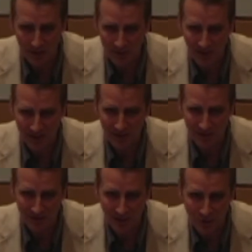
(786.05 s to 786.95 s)
Even if
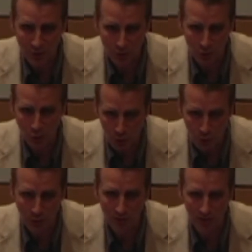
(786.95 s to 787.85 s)
existential
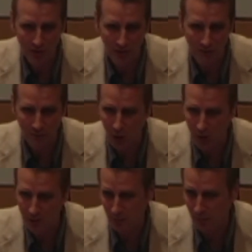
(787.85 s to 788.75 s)
truth and
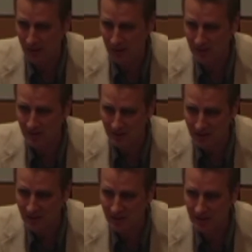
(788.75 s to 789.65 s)
false may
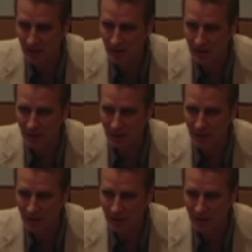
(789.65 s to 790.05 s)
exist,